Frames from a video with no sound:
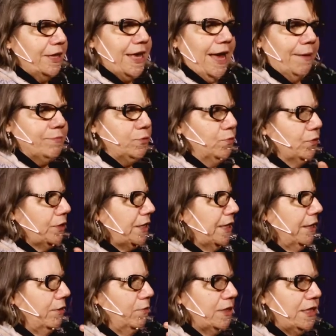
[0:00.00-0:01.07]
kept
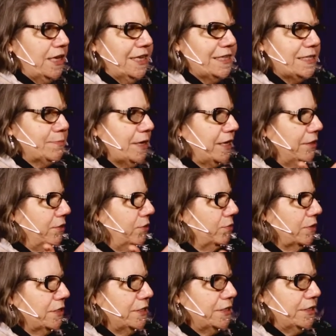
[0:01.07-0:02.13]
working with Keith Smith, who
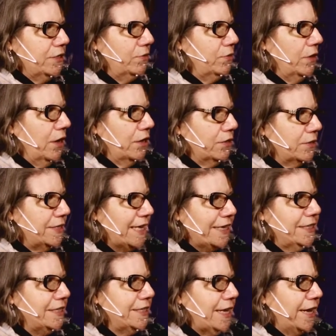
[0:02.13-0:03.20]
was our
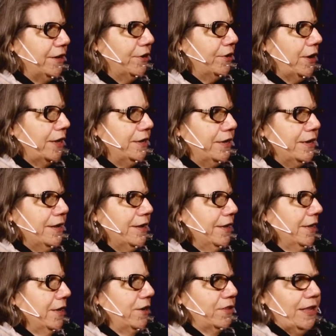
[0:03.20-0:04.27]
set designer, on, you
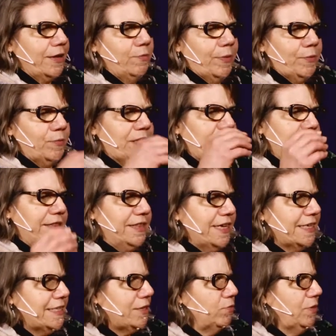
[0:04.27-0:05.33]
know, like, but we need
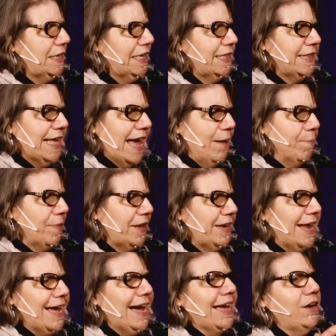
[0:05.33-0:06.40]
this and we need that,
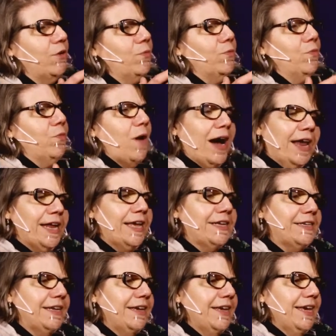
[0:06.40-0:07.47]
but I don't want
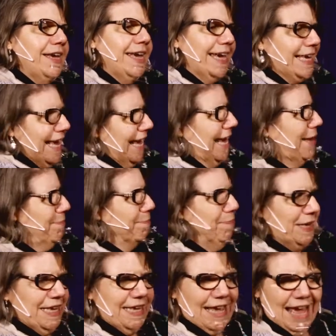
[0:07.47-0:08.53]
it. It can't
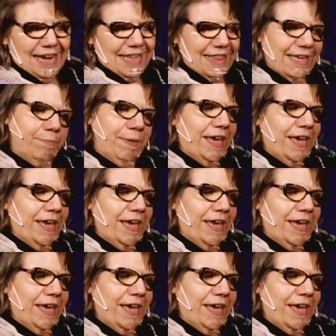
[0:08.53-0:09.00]
be anything